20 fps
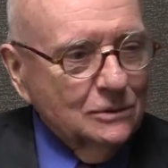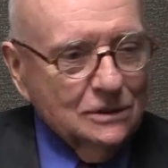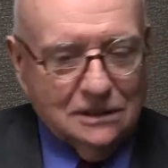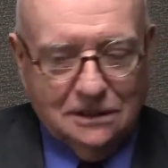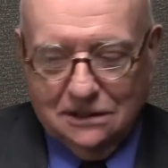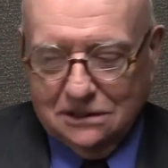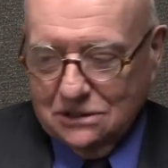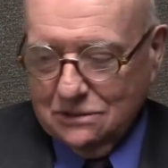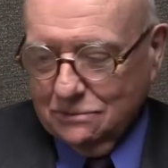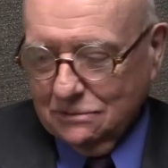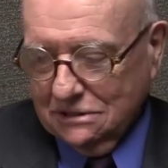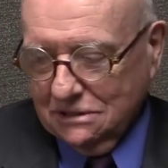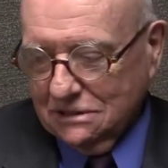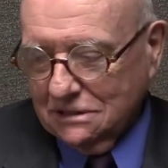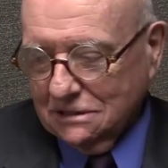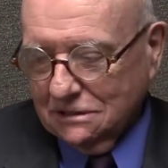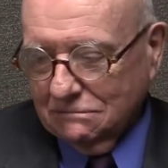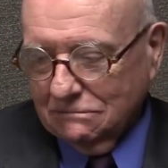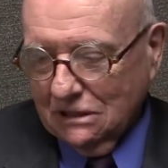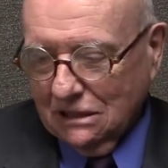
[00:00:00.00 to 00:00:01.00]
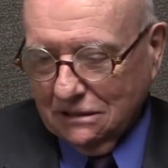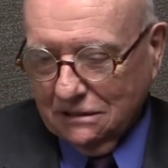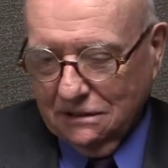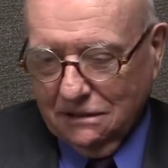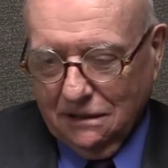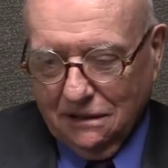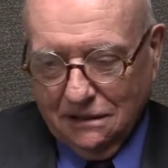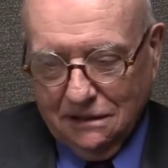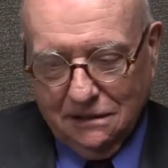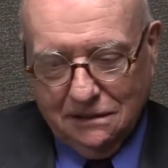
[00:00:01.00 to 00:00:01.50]
Well, this was a
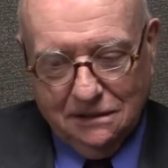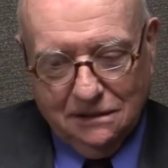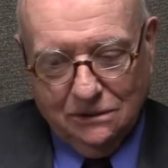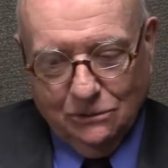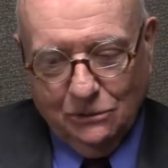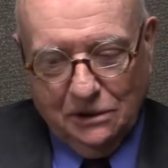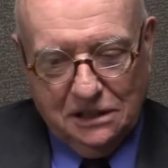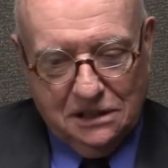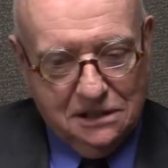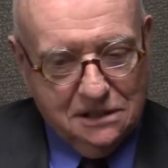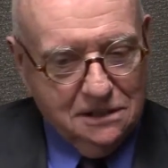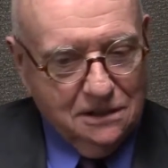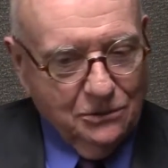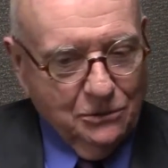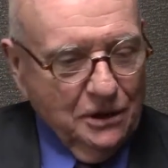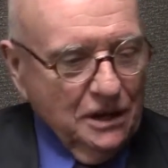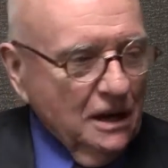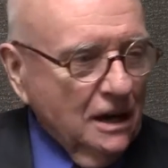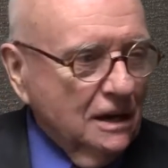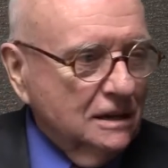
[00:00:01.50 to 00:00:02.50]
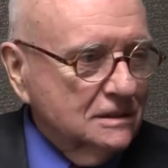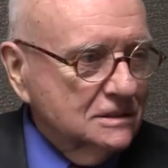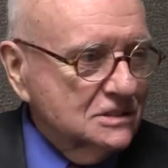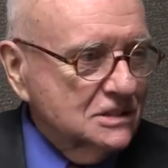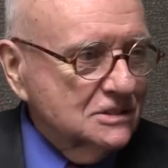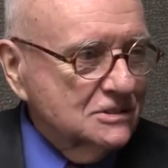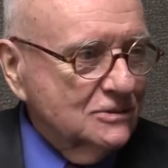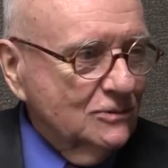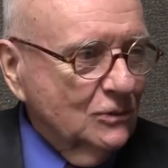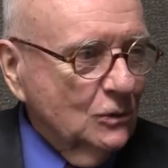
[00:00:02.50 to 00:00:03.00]
client that we did 3
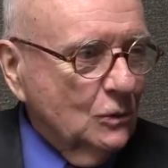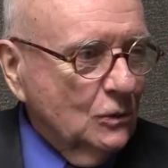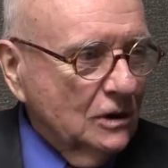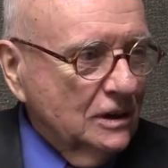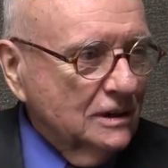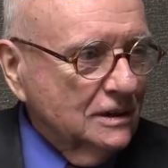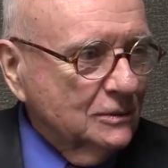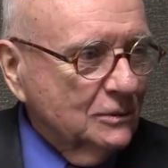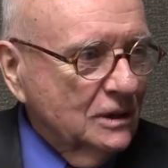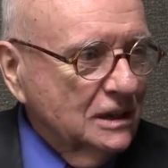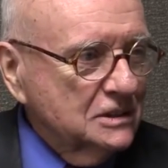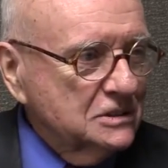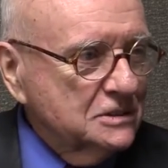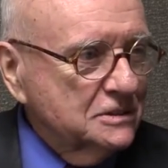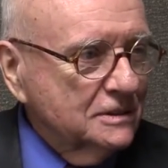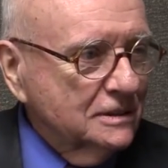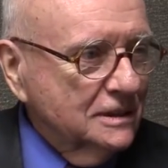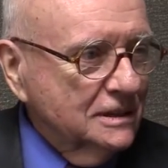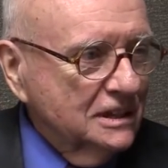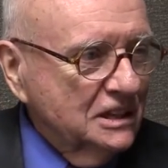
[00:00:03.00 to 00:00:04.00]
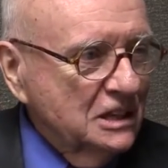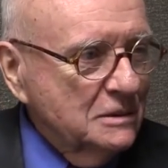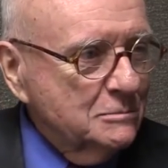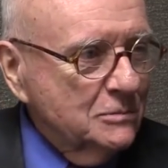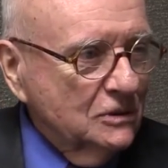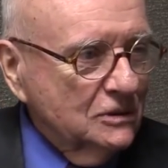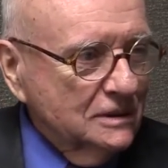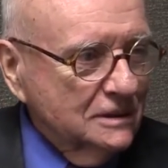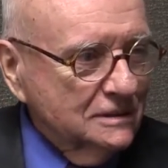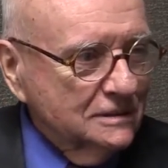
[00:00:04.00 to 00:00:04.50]
houses for and a restaurant. He
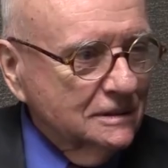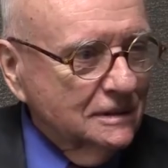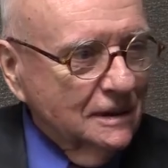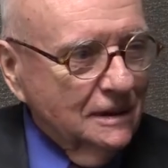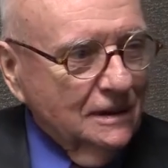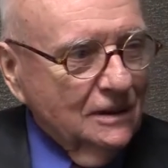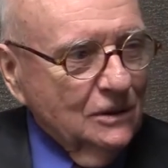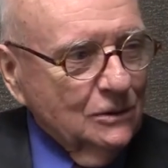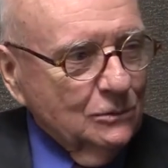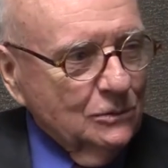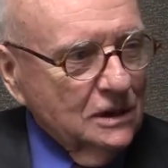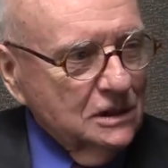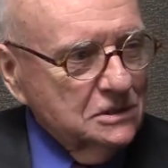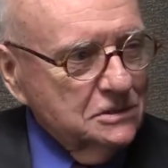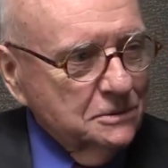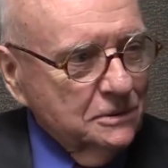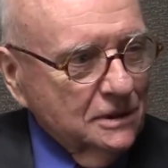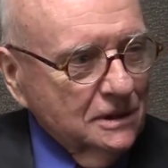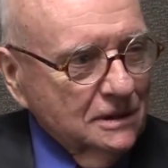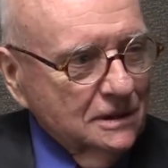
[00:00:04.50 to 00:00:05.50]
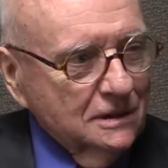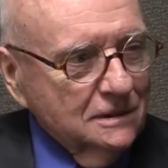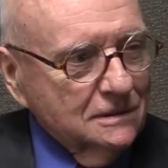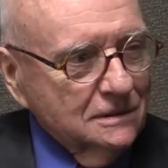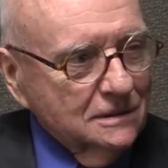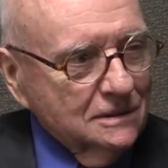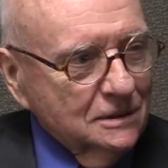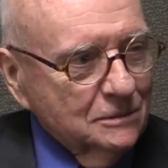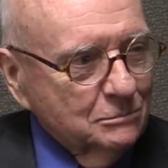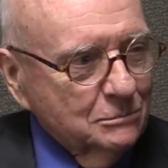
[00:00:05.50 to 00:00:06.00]
bought a restaurant
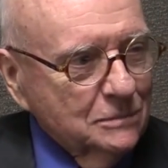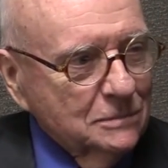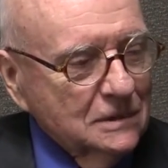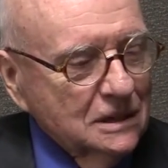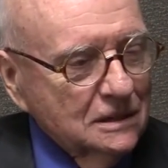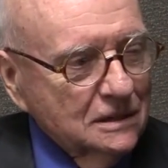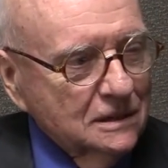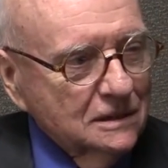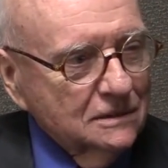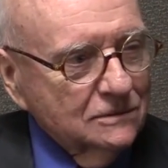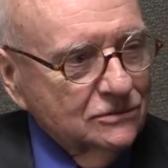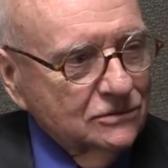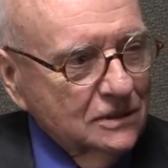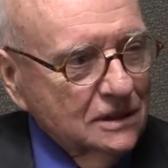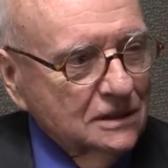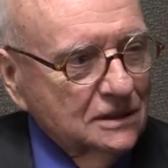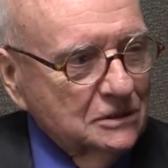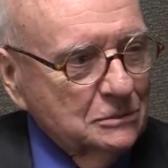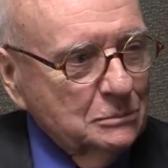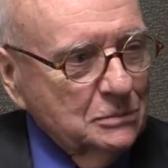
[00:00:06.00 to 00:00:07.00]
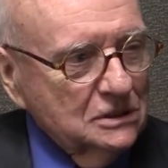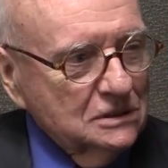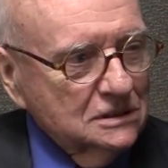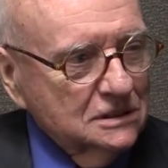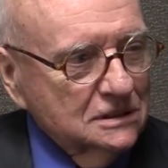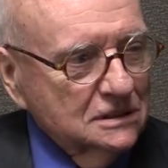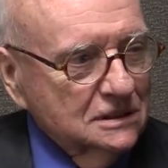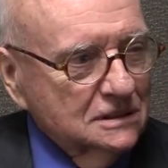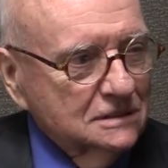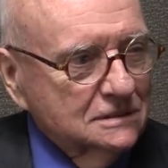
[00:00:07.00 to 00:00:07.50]
or a flooded
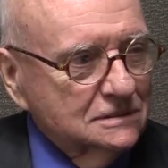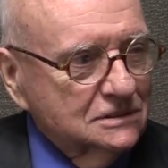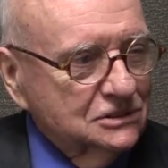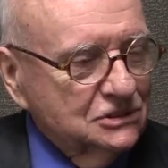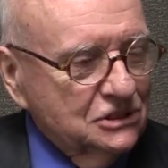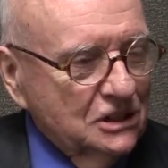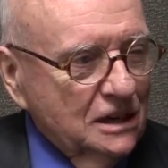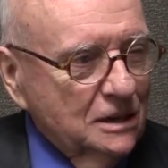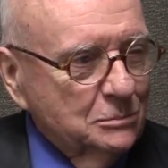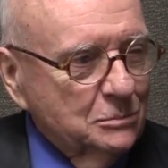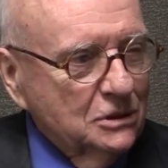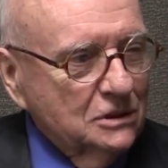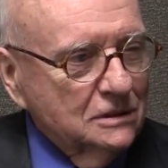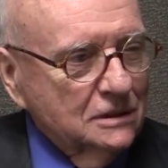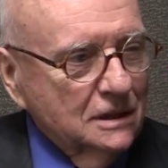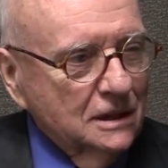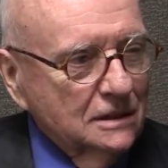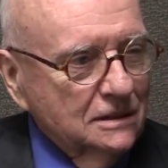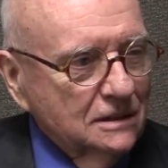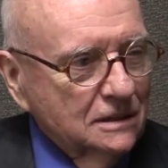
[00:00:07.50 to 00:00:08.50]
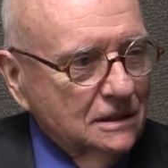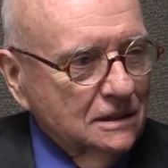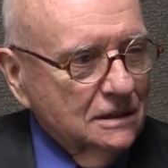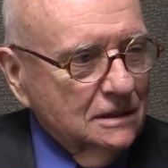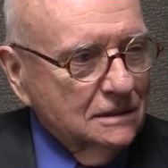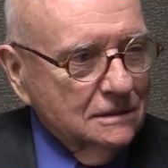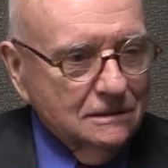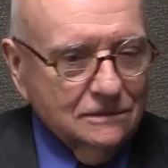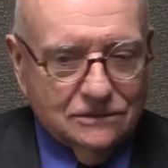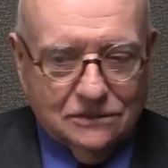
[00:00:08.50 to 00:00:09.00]
building in Shipoke, I think,
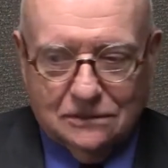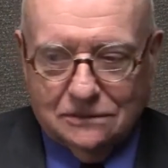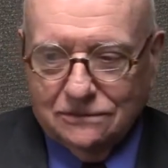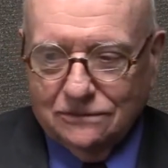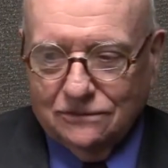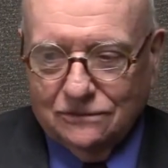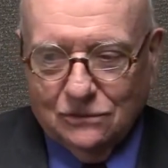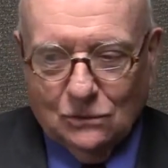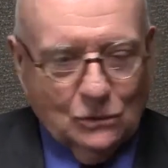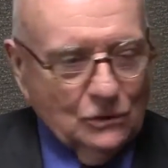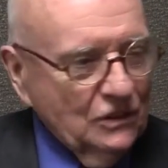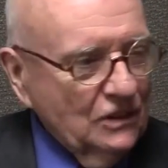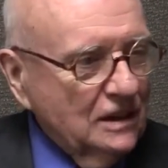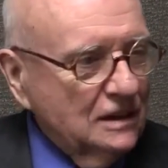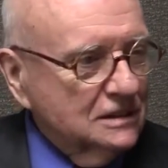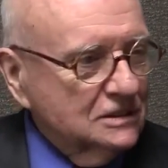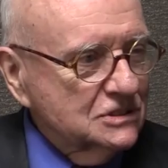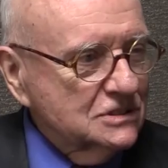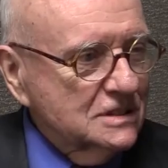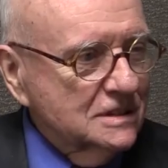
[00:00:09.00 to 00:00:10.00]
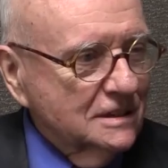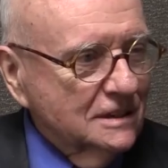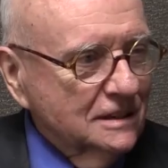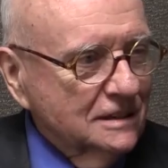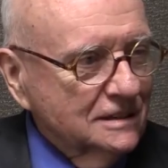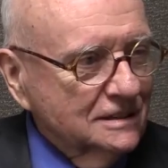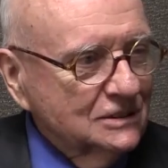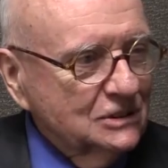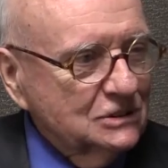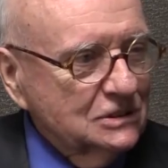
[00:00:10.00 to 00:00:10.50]
for
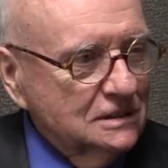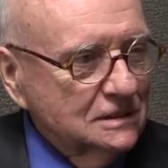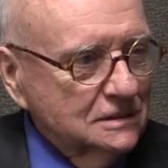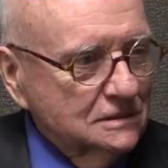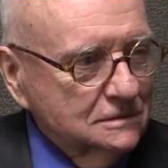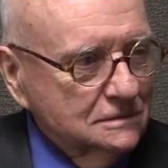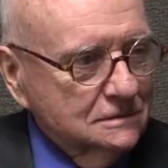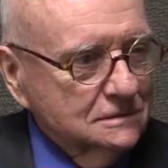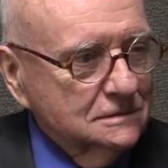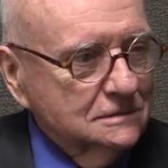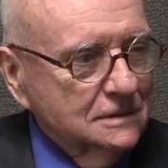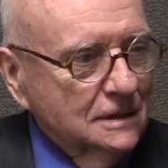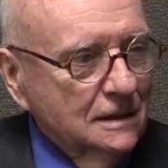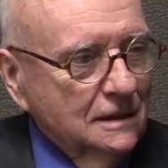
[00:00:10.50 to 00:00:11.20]
$4,000 and